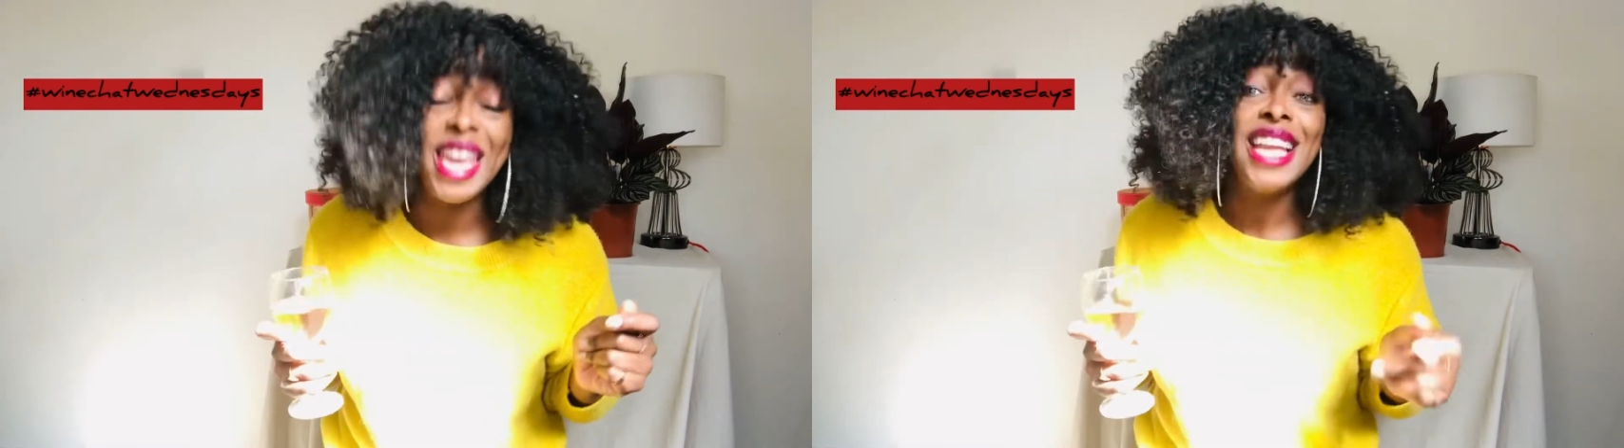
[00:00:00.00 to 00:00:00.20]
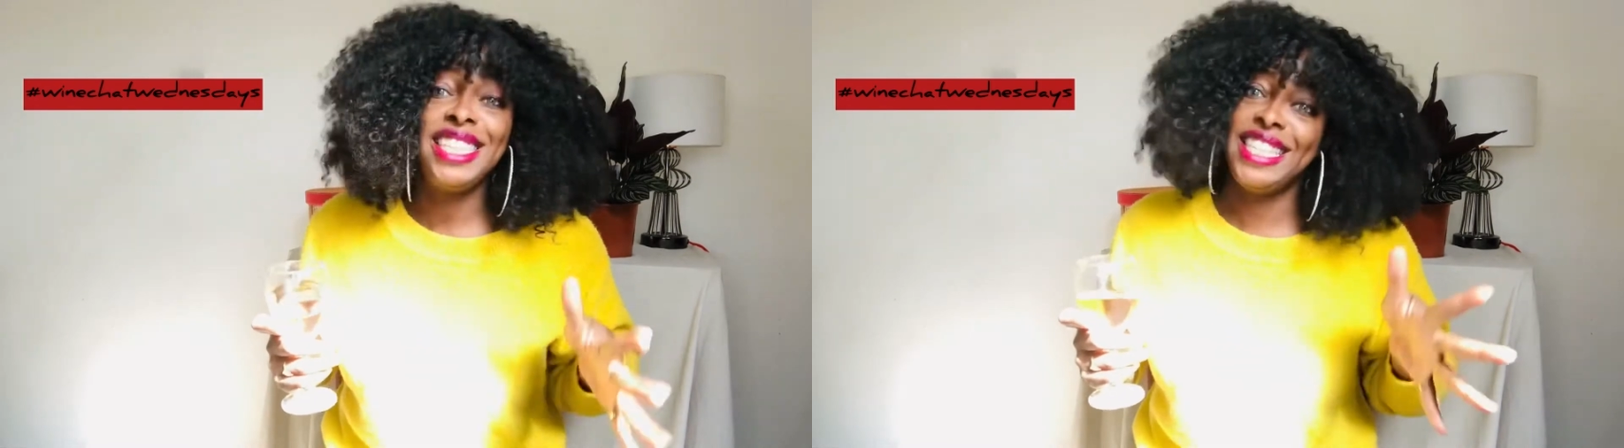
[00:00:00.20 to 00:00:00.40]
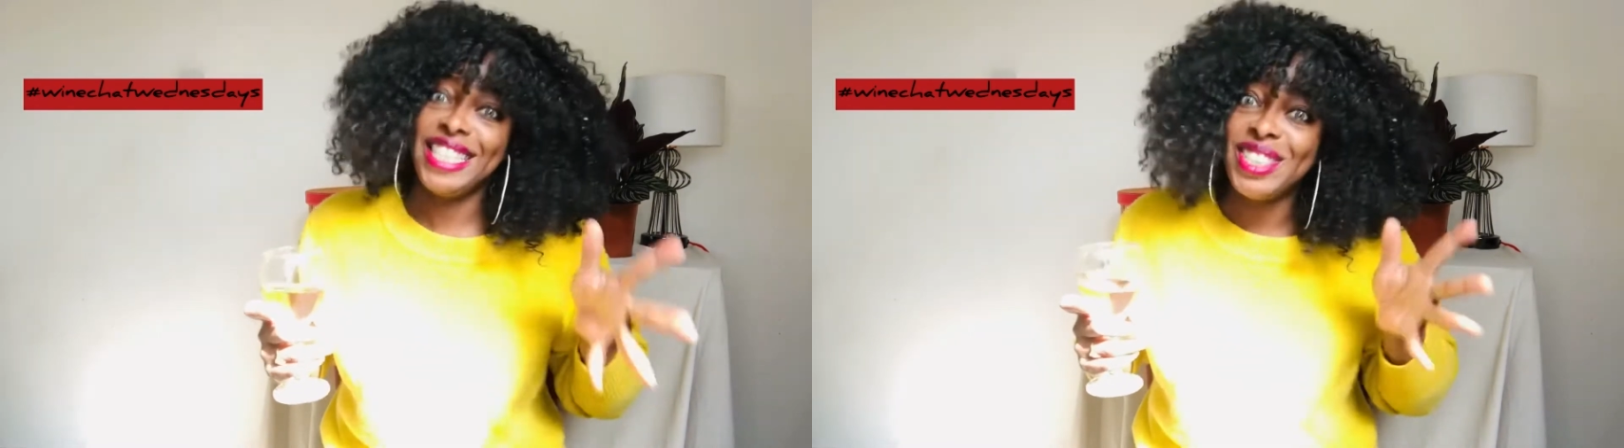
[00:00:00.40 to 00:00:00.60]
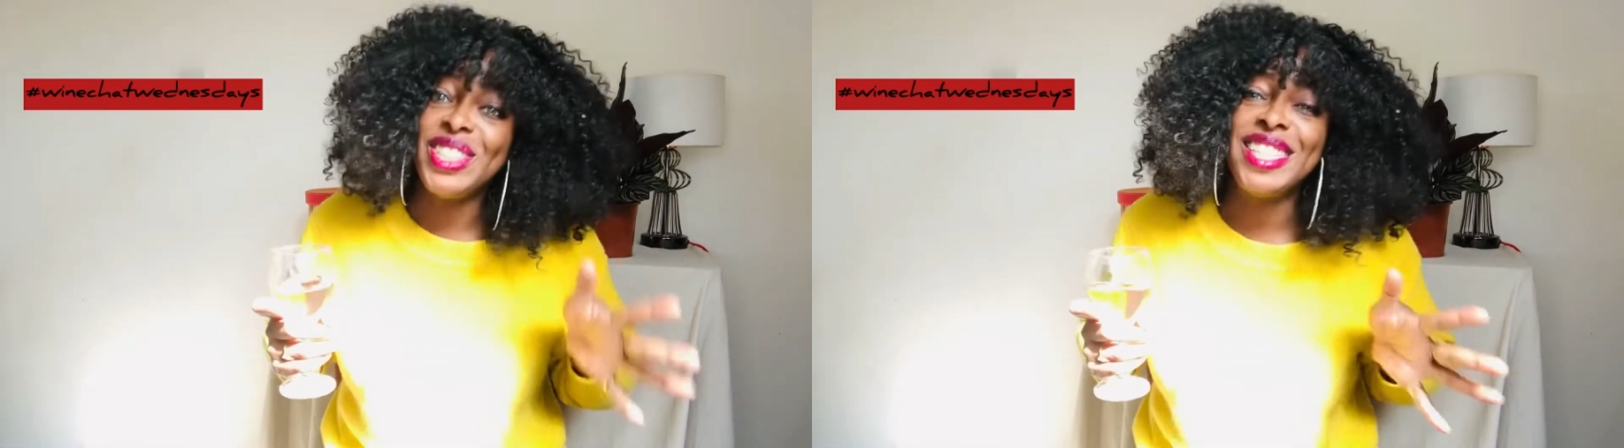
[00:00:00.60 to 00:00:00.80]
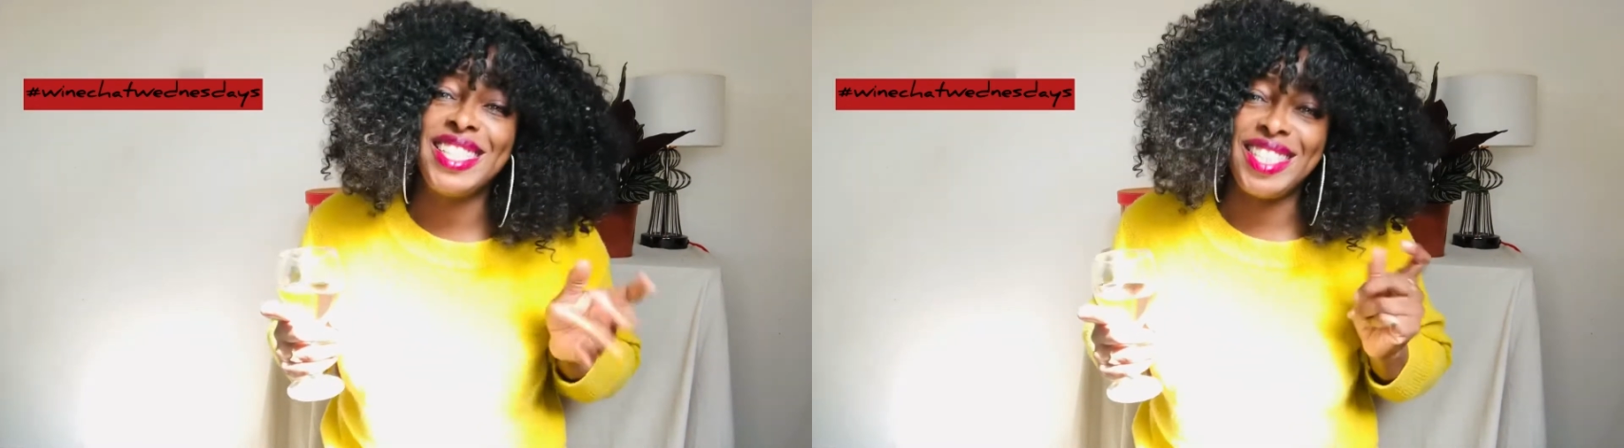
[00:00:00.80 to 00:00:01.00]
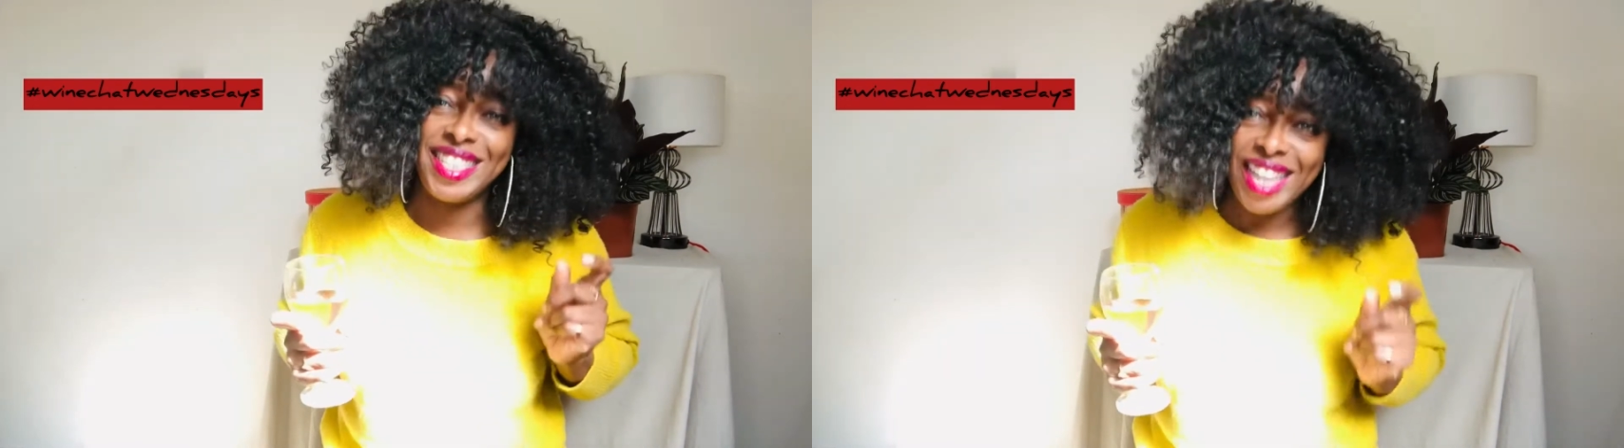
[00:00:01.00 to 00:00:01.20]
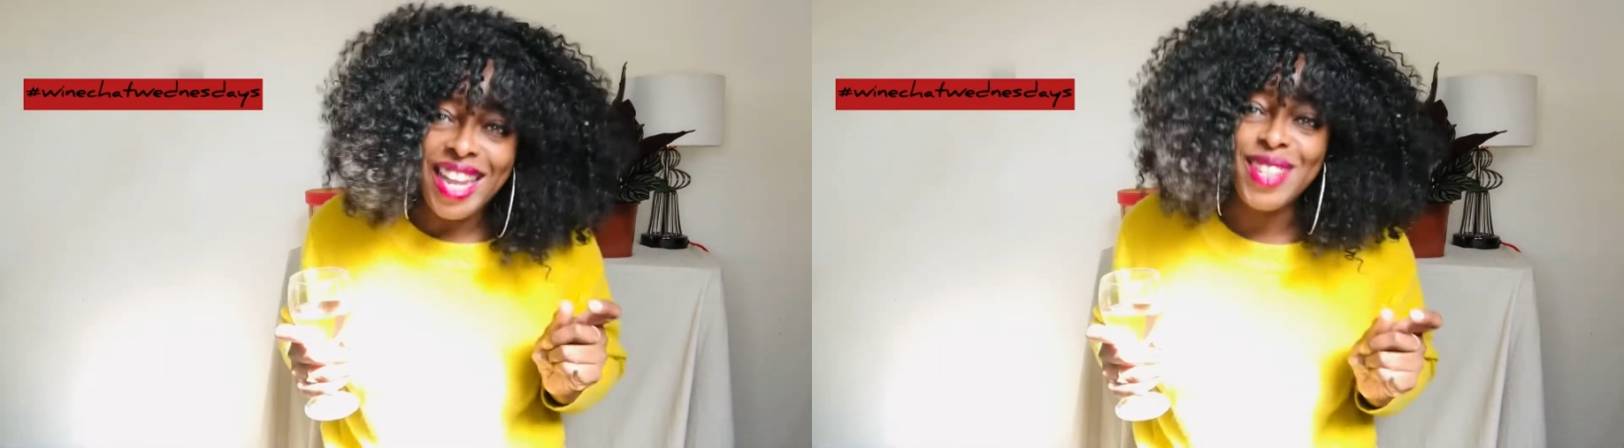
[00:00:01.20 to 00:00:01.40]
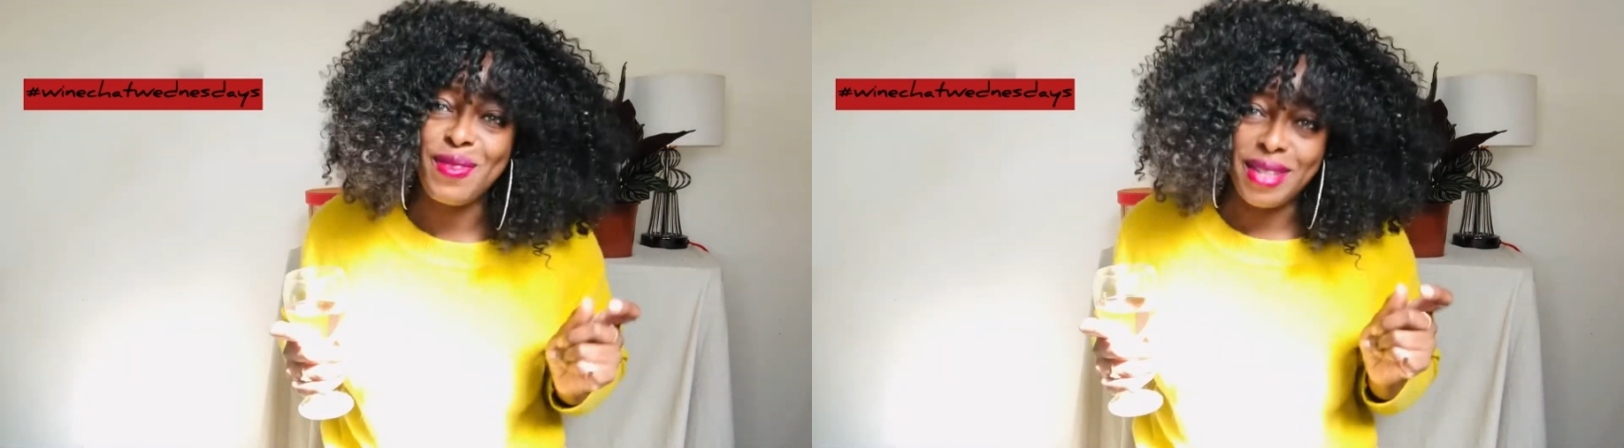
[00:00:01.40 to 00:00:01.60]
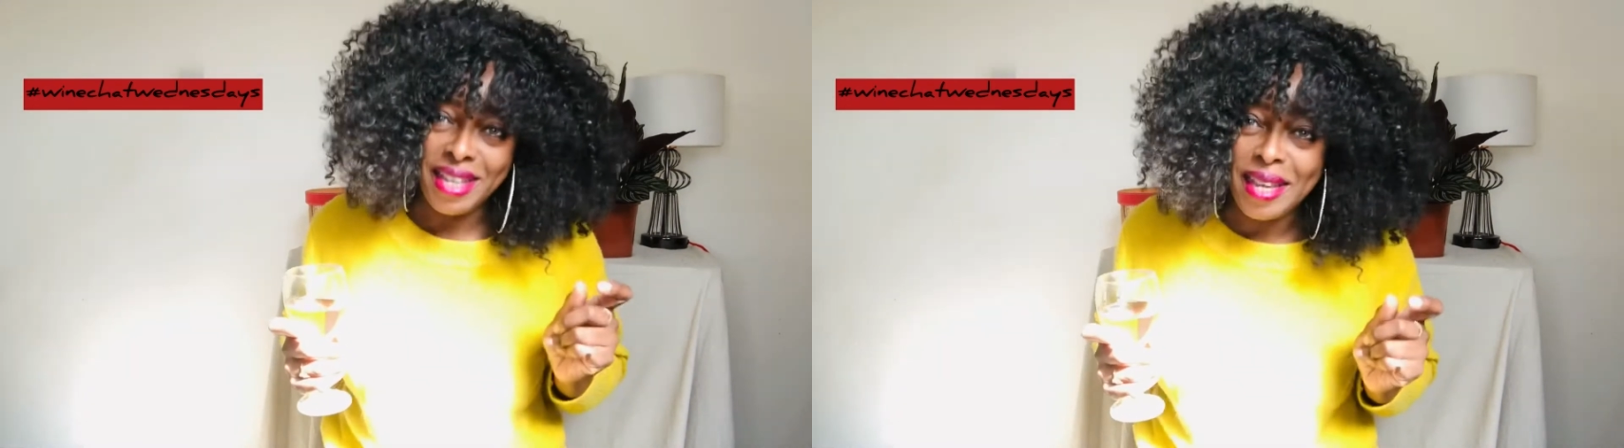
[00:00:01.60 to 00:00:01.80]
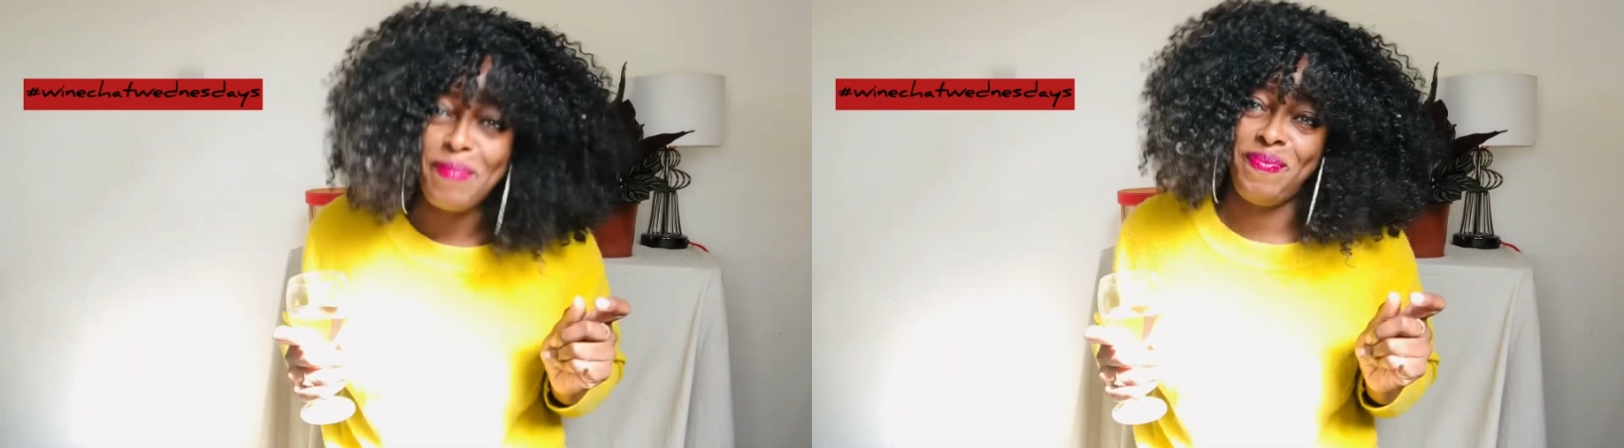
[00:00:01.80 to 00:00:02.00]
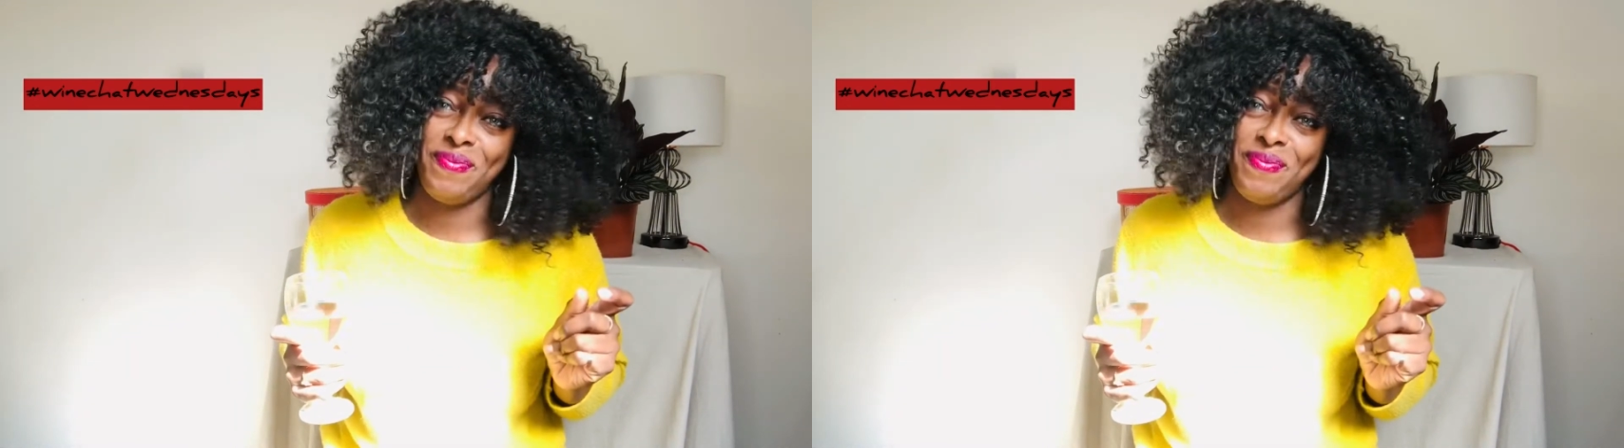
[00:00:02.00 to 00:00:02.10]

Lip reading: She literally stayed with him.